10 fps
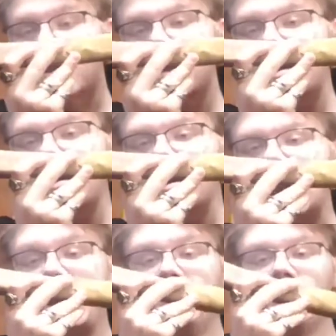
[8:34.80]
And
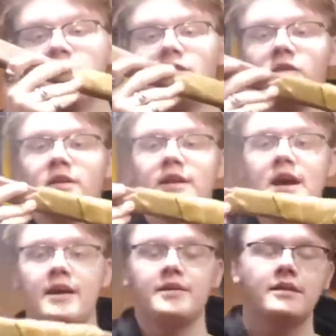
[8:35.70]
I think it turned out really
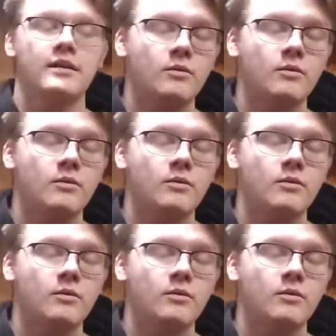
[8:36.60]
nice.